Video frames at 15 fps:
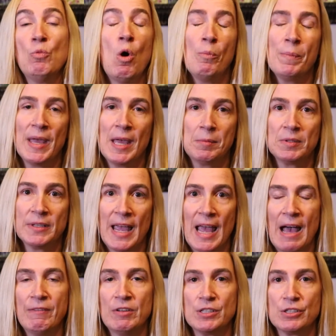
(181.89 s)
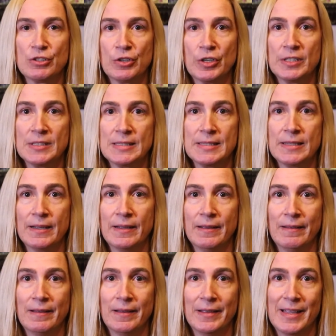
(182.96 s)
won't be able to have insurance
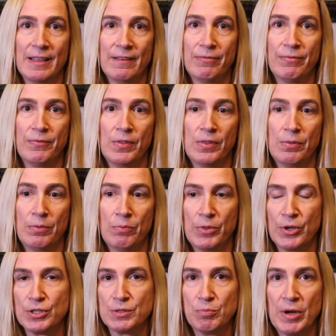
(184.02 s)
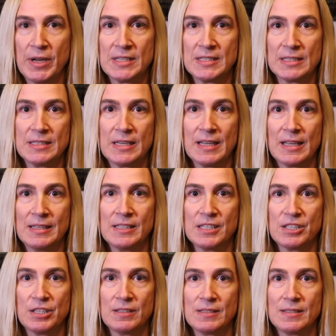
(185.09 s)
if there's pre-existing
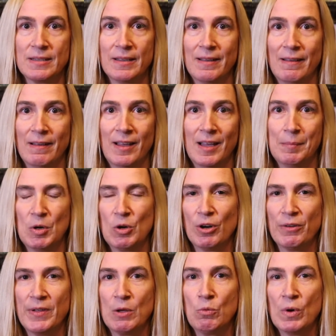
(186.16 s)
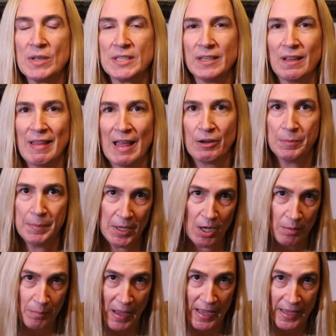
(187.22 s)
conditions, or if he wasn't allowed to be
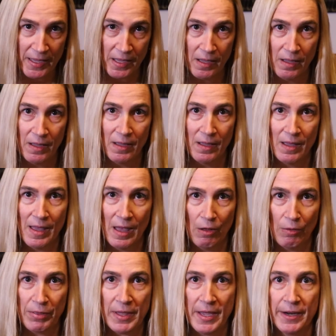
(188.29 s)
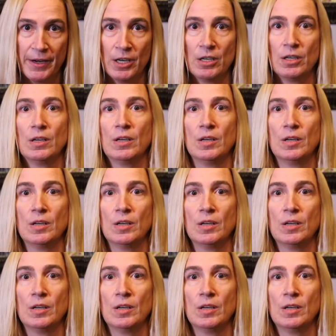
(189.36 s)
on my health care